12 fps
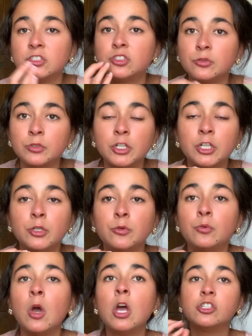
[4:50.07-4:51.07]
the sooner
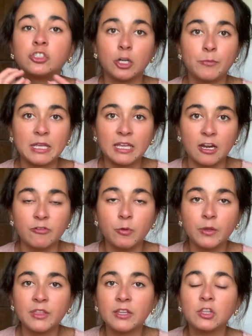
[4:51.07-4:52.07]
you start being careful
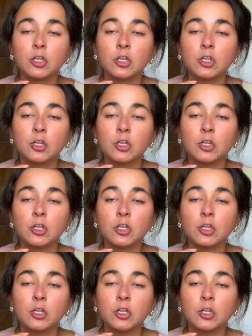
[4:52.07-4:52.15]
with it,